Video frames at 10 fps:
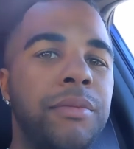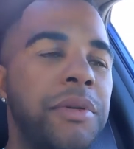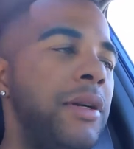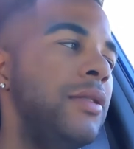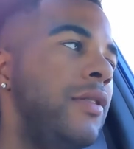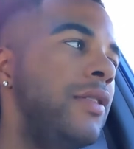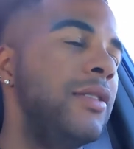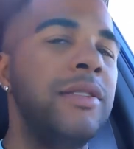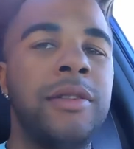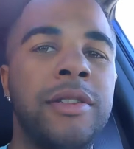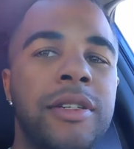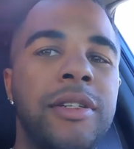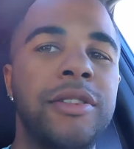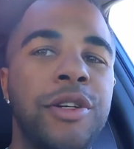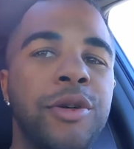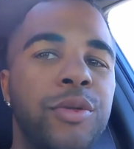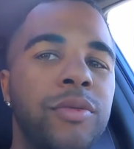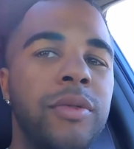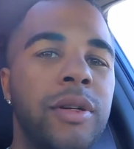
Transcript: because of this. It's a good tone.